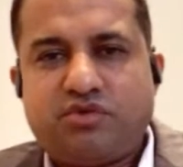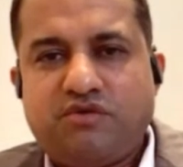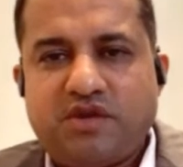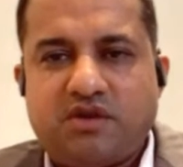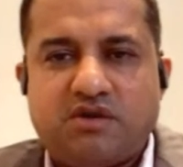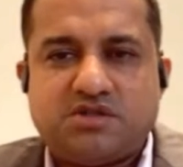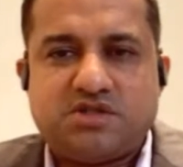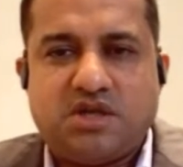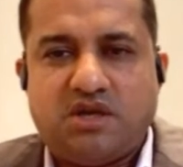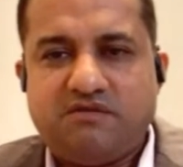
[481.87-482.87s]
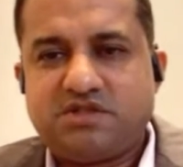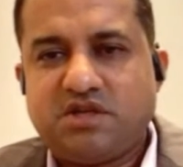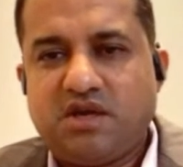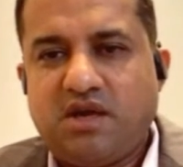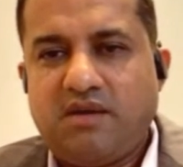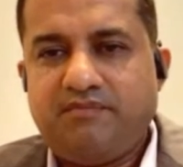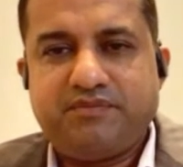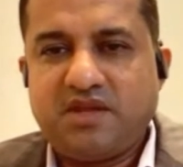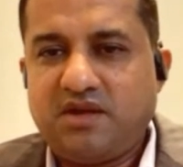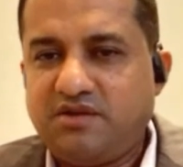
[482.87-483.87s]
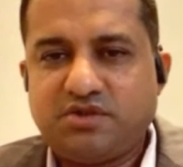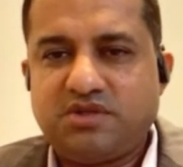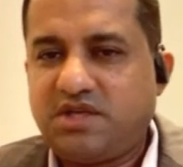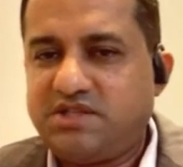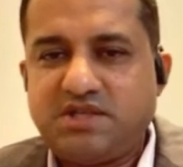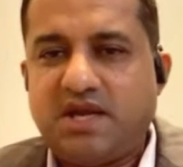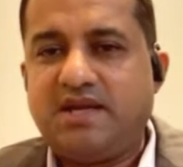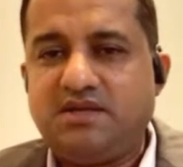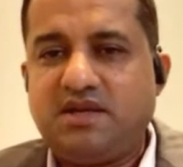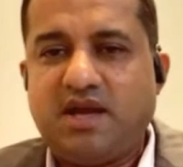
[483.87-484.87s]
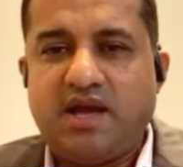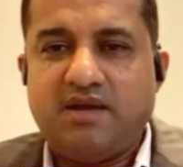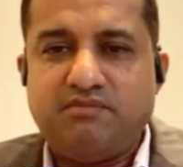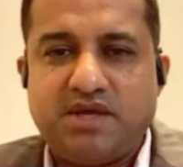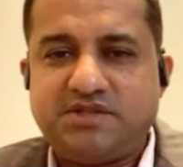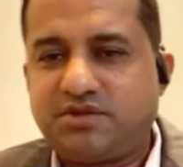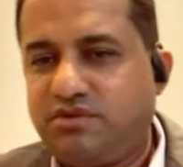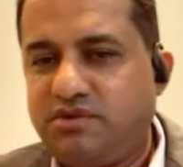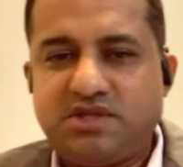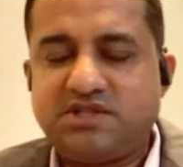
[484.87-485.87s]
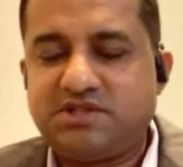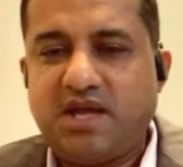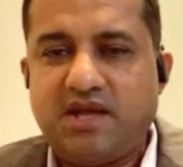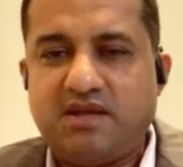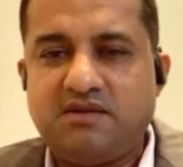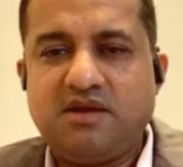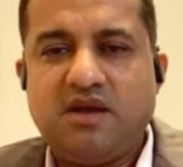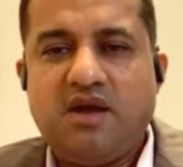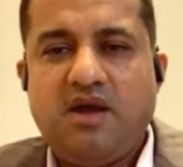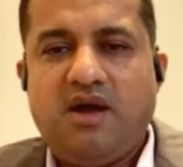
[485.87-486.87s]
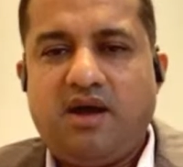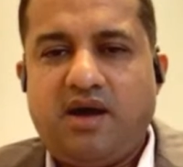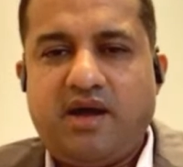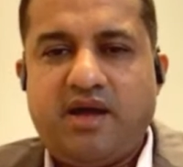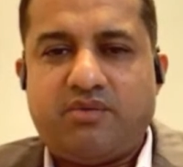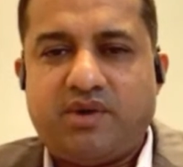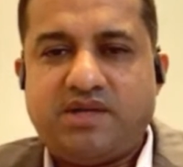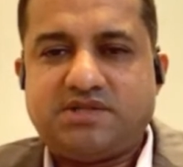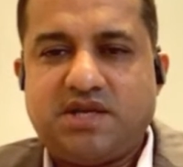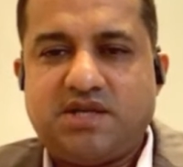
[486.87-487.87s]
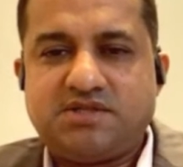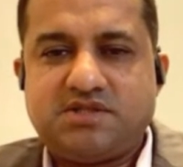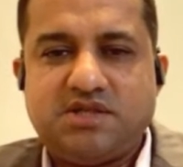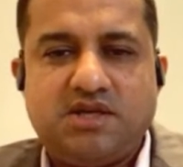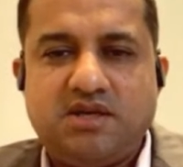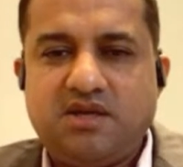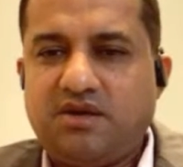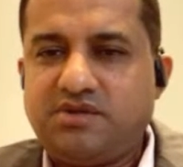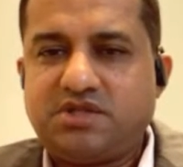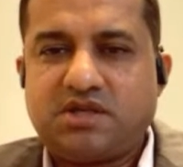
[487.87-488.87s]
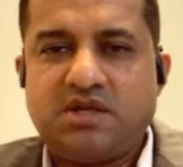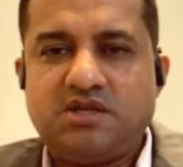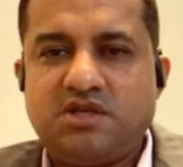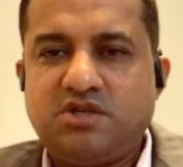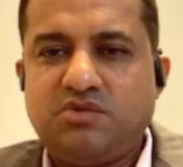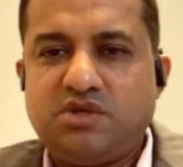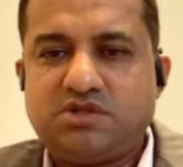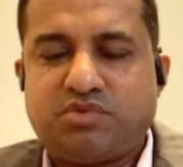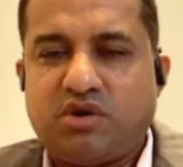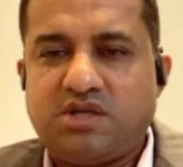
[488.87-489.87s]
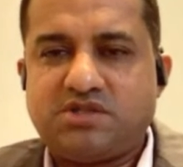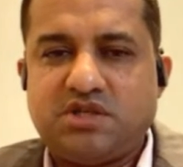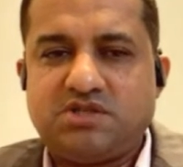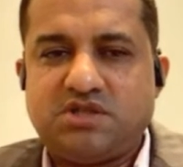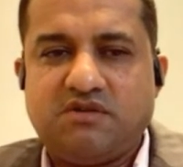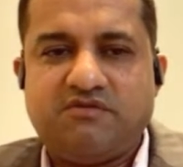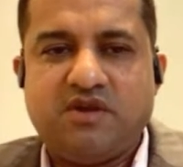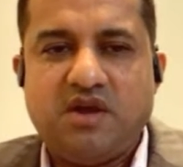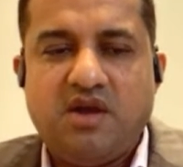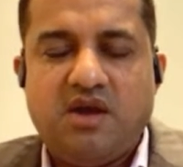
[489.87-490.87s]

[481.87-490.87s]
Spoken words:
improving ourselves. So it doesn't end at med school. It doesn't end at residency. It's a continuous process of